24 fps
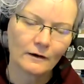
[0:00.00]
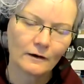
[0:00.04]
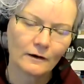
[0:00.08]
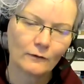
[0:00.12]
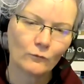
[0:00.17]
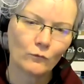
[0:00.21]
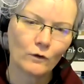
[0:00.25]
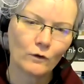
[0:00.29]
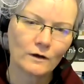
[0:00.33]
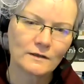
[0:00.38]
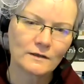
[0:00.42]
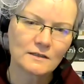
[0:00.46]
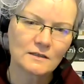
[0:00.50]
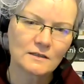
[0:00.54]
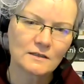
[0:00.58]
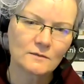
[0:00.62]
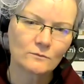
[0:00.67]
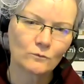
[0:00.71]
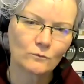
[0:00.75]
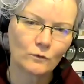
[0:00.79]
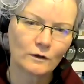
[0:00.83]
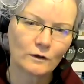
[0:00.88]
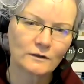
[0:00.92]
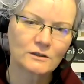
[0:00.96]
what
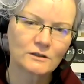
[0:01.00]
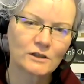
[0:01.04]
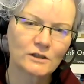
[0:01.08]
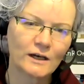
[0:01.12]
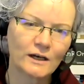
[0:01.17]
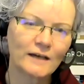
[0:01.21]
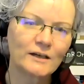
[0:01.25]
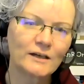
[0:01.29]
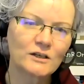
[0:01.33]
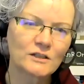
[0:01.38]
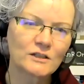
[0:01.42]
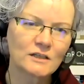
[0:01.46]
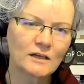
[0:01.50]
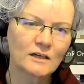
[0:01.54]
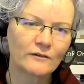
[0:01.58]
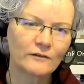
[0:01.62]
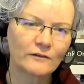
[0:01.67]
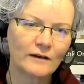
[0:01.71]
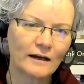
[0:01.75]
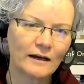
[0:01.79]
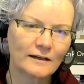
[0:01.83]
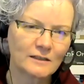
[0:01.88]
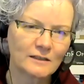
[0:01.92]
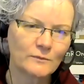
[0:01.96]
changes have you
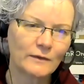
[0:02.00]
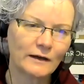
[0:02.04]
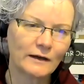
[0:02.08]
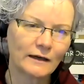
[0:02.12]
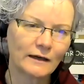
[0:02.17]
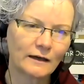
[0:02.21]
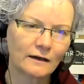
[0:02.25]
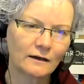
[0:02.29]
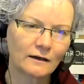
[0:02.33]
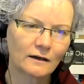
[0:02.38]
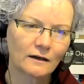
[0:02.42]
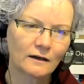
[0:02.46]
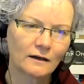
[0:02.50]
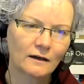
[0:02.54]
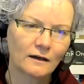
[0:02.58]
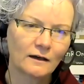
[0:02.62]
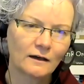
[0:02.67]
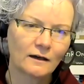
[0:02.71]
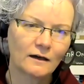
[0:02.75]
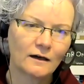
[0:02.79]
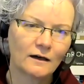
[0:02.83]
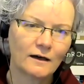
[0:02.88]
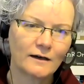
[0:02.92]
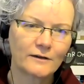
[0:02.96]
had to make,
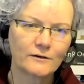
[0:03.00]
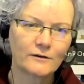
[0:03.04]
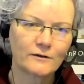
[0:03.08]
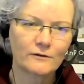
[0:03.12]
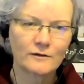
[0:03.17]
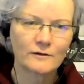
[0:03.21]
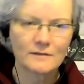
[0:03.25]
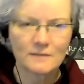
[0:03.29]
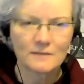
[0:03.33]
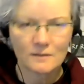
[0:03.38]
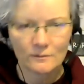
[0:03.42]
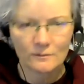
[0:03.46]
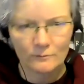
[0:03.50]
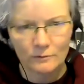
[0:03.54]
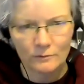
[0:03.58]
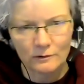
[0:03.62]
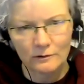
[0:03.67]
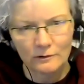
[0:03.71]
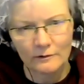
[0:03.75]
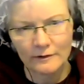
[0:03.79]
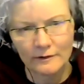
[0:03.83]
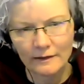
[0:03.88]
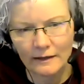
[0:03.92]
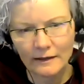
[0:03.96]
either as an
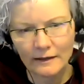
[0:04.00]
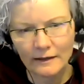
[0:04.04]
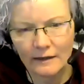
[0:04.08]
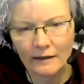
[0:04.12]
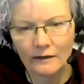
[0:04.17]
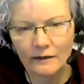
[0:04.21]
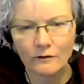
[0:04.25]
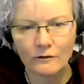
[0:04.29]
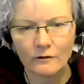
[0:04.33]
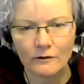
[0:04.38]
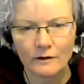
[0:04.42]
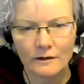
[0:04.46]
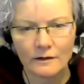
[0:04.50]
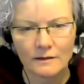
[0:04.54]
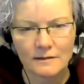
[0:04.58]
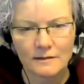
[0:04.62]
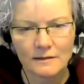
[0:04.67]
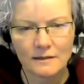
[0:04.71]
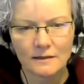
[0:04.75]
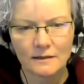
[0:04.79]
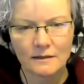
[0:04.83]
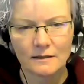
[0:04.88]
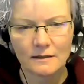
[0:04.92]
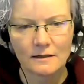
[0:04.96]
employee or as
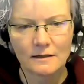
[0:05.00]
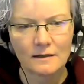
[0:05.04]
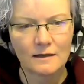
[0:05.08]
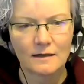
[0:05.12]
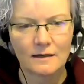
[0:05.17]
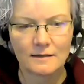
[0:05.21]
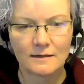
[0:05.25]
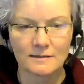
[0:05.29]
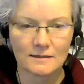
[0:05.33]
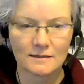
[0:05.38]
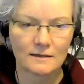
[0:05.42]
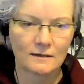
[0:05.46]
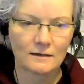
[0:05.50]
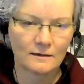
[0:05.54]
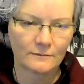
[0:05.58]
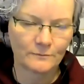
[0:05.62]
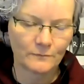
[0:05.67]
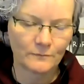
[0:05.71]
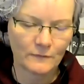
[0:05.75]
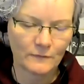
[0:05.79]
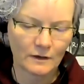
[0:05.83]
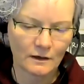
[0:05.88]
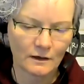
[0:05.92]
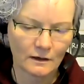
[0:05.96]
a
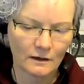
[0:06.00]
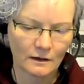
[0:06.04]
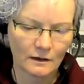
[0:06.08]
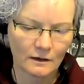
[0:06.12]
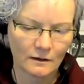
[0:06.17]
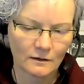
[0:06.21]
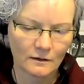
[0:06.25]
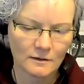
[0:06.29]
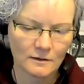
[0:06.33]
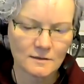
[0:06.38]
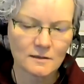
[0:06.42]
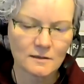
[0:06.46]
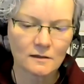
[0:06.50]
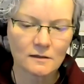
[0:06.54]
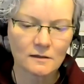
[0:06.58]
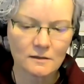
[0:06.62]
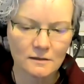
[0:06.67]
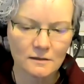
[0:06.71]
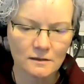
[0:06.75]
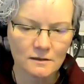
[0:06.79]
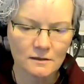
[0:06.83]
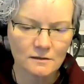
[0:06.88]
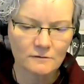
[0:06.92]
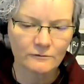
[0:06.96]

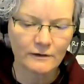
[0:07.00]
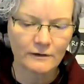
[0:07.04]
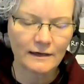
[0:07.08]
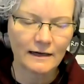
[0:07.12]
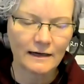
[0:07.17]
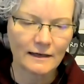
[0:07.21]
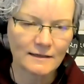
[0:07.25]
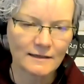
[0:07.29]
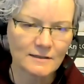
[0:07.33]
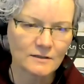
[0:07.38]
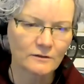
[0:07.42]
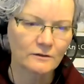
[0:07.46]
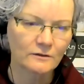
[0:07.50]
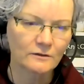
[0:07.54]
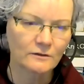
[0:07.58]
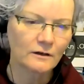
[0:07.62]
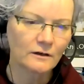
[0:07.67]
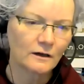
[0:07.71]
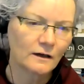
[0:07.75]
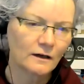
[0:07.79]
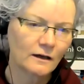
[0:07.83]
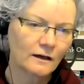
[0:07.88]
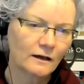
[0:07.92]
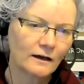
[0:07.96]
consultant freelancer,
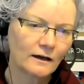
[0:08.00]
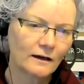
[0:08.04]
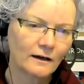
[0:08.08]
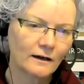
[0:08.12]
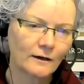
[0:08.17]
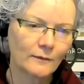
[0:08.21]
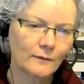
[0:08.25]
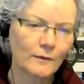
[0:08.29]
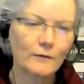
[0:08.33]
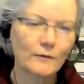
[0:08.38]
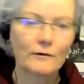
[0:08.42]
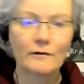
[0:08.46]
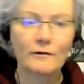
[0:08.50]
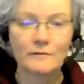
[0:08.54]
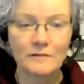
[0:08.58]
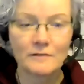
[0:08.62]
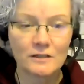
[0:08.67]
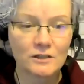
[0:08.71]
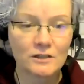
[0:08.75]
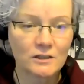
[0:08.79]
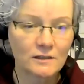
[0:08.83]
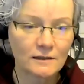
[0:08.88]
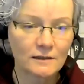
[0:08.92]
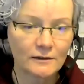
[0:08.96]
around
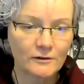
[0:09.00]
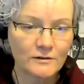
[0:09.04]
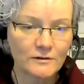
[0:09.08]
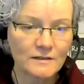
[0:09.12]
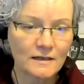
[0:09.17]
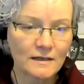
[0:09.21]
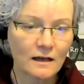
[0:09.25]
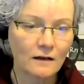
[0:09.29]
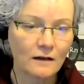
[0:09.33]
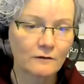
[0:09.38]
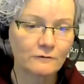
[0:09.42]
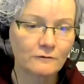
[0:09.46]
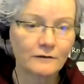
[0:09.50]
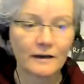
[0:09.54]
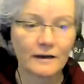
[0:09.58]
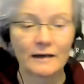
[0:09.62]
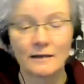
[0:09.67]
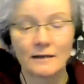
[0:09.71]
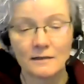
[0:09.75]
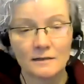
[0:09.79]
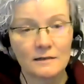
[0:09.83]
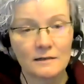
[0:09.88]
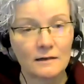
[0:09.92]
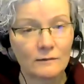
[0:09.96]
digital yourself,
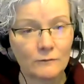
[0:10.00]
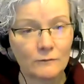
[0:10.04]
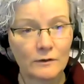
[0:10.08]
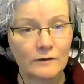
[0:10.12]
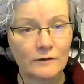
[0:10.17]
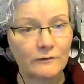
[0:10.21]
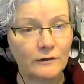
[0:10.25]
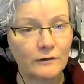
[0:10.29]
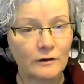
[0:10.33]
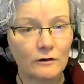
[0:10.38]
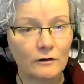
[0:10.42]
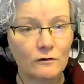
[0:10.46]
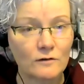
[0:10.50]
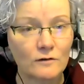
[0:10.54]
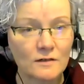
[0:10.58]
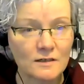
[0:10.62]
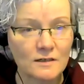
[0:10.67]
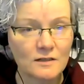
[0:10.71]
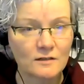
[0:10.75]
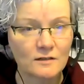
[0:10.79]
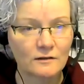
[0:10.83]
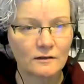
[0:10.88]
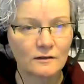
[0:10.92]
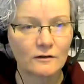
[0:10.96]
and what have you
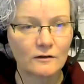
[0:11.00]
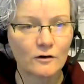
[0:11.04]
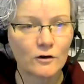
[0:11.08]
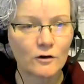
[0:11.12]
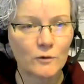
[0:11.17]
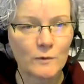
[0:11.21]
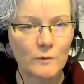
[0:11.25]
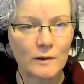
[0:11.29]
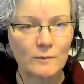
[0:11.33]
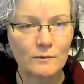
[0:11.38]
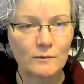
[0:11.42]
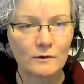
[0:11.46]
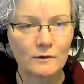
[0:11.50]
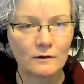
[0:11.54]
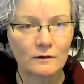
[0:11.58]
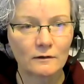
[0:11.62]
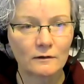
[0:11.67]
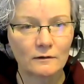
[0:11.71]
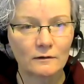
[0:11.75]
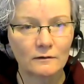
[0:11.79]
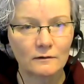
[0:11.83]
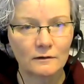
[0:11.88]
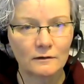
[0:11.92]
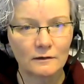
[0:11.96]
noticed other people?
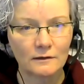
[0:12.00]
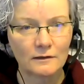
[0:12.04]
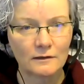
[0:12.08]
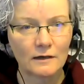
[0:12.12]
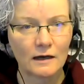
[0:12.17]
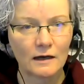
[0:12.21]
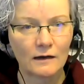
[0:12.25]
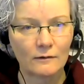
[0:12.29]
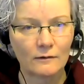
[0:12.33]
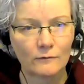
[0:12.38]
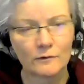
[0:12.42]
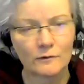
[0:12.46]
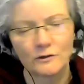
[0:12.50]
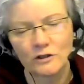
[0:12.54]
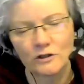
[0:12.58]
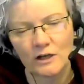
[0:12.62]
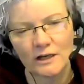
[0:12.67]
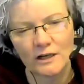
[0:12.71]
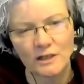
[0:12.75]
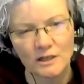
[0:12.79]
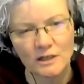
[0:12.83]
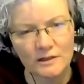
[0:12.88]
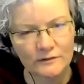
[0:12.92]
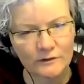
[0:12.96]
What
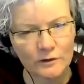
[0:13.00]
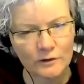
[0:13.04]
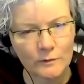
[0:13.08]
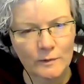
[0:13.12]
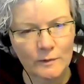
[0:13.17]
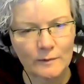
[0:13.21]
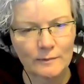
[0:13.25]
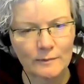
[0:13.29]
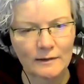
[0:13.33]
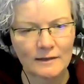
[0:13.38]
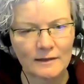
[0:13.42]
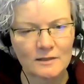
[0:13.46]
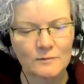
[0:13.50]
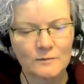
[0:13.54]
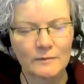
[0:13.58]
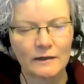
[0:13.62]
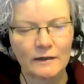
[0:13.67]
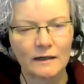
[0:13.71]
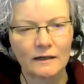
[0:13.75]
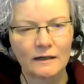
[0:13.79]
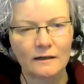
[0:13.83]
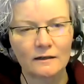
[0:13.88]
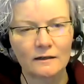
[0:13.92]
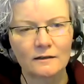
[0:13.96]
changes have other people had to
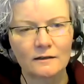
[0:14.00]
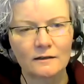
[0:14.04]
make?